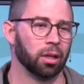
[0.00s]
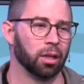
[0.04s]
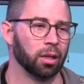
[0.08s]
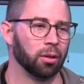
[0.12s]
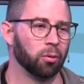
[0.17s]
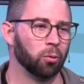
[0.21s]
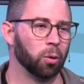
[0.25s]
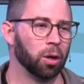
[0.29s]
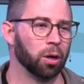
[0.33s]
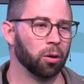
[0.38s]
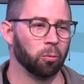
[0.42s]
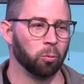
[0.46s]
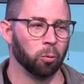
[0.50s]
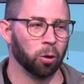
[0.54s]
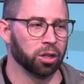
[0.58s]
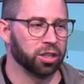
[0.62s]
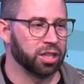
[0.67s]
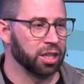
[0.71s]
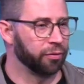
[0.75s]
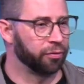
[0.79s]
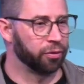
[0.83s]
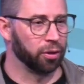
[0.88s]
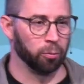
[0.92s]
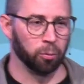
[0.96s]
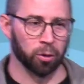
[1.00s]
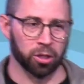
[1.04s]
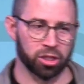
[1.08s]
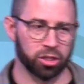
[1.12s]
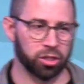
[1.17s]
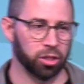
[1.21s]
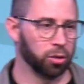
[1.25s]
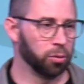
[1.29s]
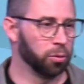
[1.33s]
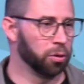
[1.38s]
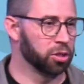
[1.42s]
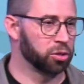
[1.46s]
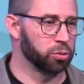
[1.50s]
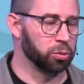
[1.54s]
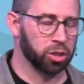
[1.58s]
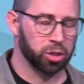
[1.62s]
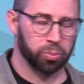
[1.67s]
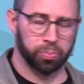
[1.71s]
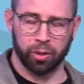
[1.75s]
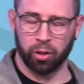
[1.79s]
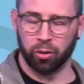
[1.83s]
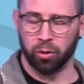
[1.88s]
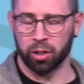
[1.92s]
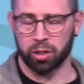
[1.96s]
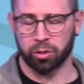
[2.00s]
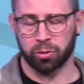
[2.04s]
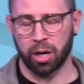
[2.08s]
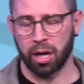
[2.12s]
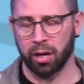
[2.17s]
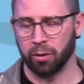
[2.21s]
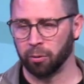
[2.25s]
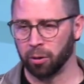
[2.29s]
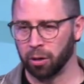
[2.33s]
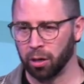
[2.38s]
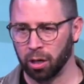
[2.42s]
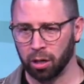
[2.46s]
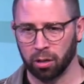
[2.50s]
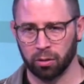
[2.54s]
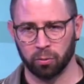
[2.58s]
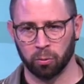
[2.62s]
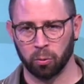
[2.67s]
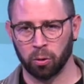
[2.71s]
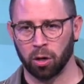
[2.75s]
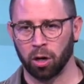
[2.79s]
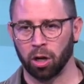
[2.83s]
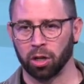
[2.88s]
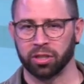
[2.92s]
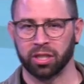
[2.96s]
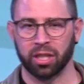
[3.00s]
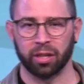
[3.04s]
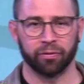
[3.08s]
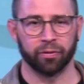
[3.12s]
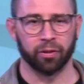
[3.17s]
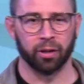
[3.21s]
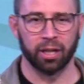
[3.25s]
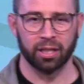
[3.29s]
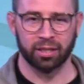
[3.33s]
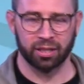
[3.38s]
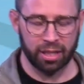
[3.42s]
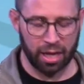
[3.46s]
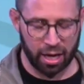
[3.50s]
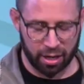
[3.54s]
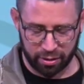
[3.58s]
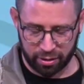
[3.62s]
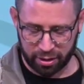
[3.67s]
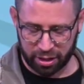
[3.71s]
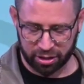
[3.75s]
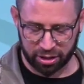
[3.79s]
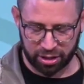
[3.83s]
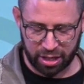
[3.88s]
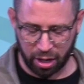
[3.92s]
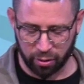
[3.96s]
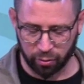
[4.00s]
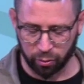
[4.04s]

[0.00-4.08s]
We're different. We're stewards, we're spewers, right? We're all different. It's not